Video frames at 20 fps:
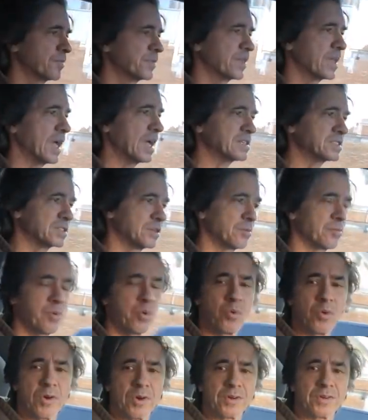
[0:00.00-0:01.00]
That's
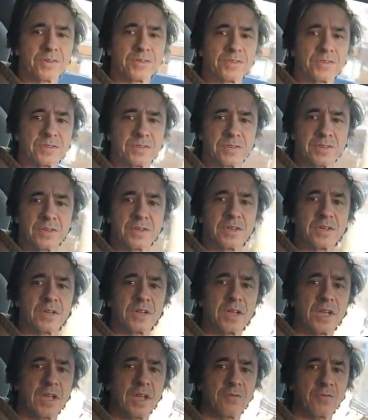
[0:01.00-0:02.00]
important.
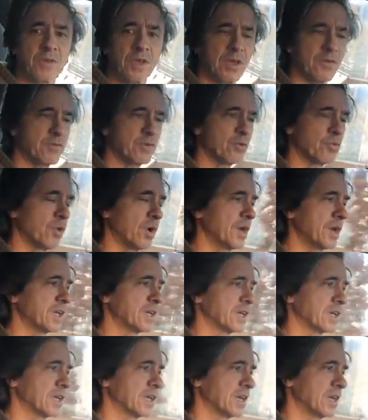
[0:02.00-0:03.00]
If you want to
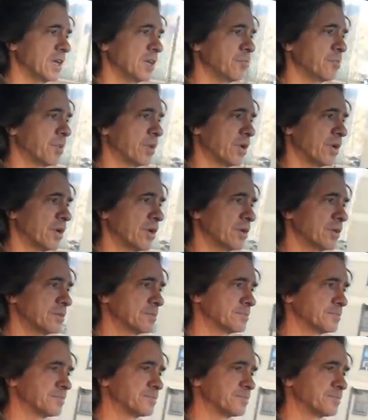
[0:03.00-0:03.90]
get a bird,